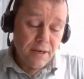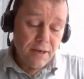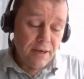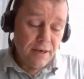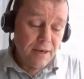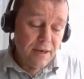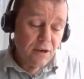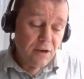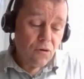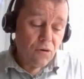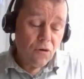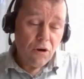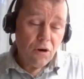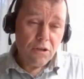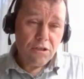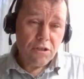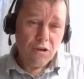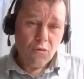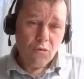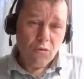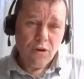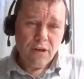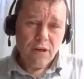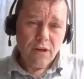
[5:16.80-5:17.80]
across the
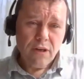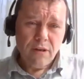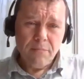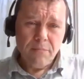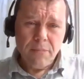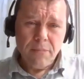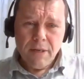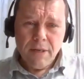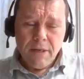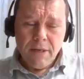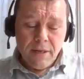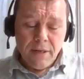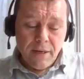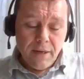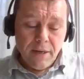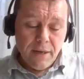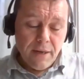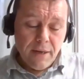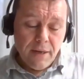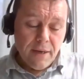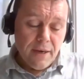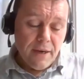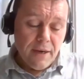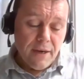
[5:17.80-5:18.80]
curriculum
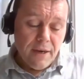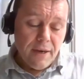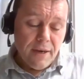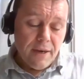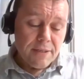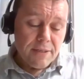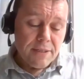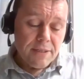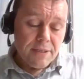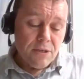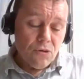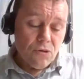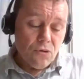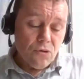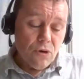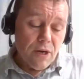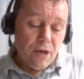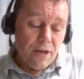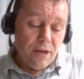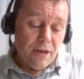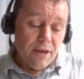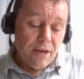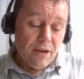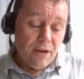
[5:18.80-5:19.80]
to
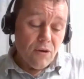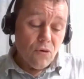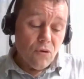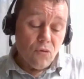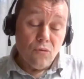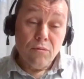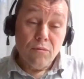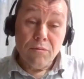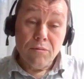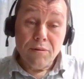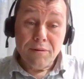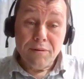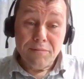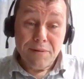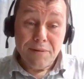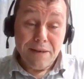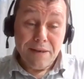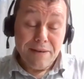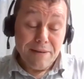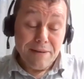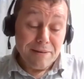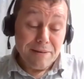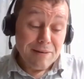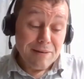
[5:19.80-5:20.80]
allow
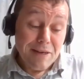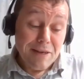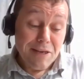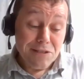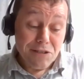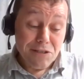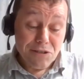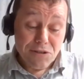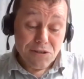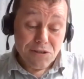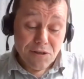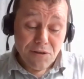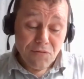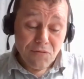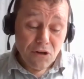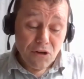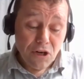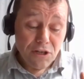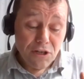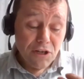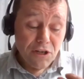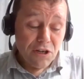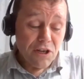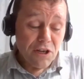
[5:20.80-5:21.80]
classes, if you
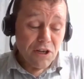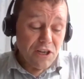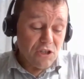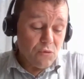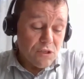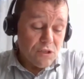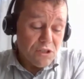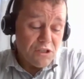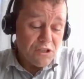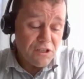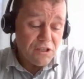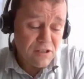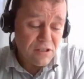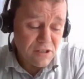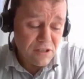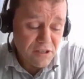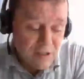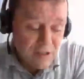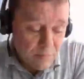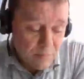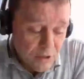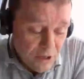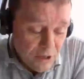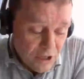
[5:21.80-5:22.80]
like, engagement
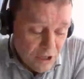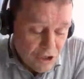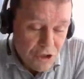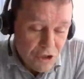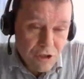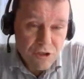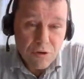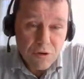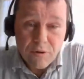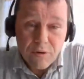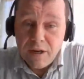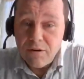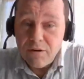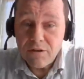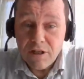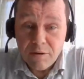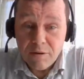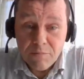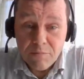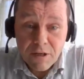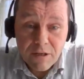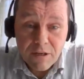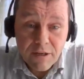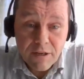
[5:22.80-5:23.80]
simulations around team
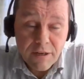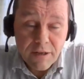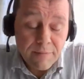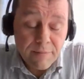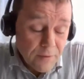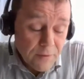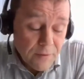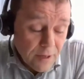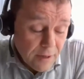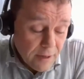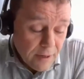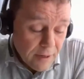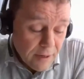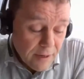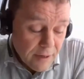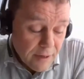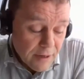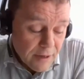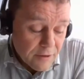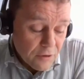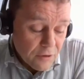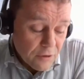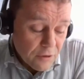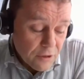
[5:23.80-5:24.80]
building
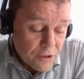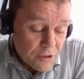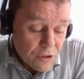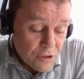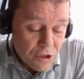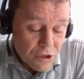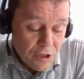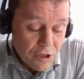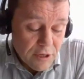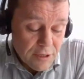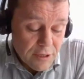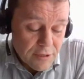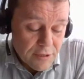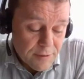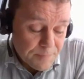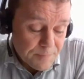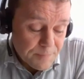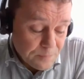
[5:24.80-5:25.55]
and other such things.